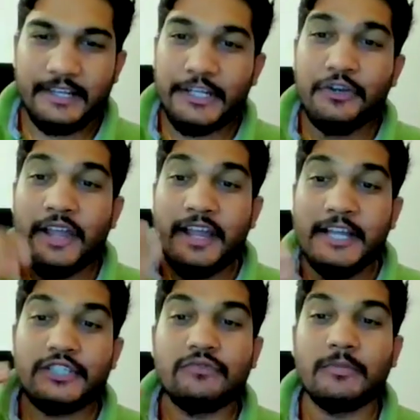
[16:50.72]
Leo
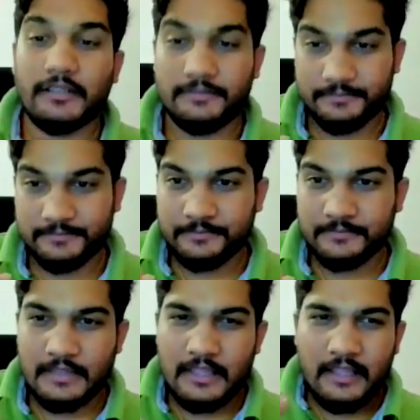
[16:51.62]
hates woman.
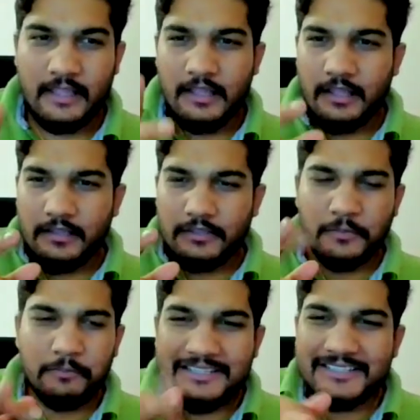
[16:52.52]

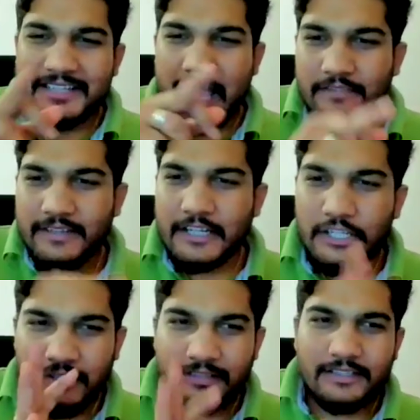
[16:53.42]
So person having
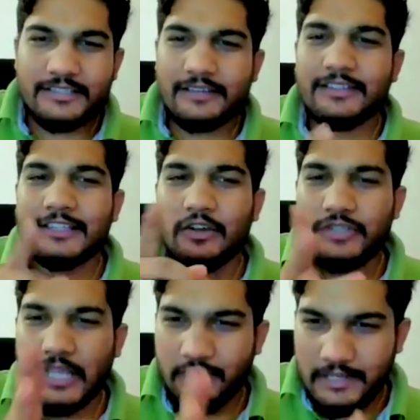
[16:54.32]
Leo in the seventh
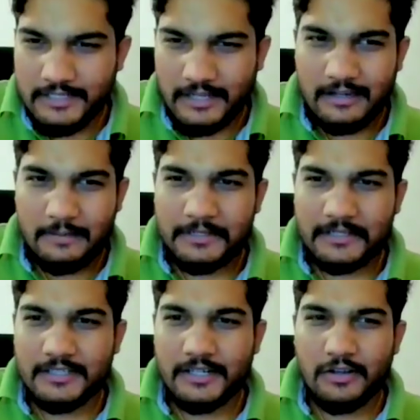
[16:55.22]
house, Aquarius Lagna
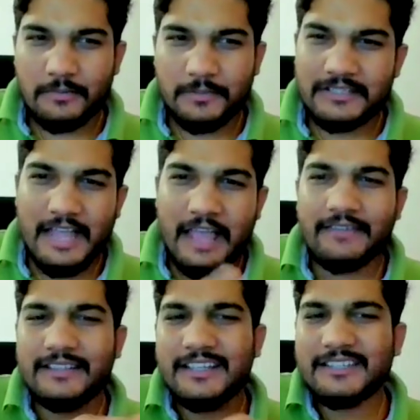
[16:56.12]
person, or person
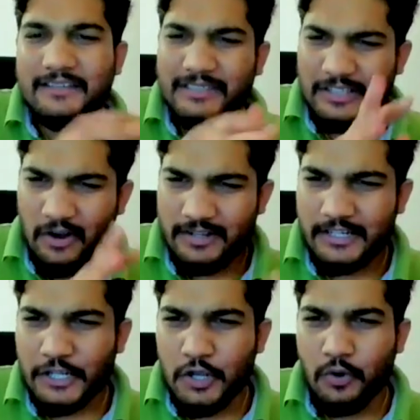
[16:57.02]
having their seventh lord
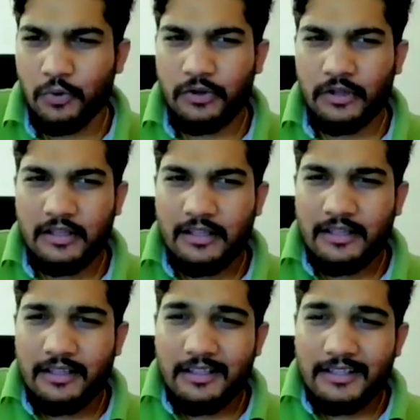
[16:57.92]
in Leo,
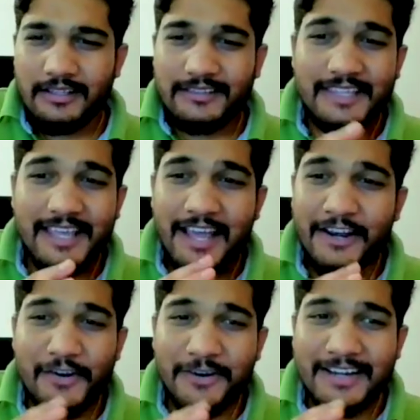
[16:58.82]
they
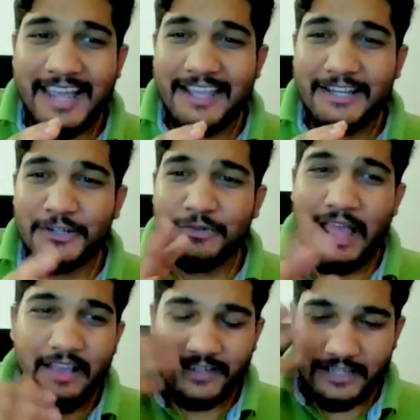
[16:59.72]
are not likely to
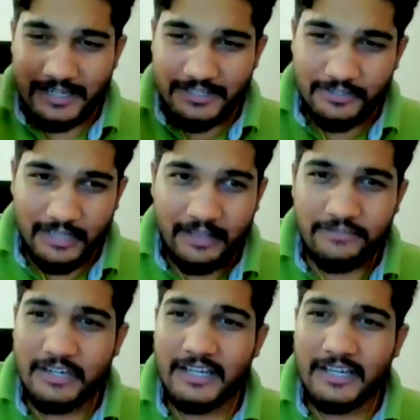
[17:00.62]
have relation have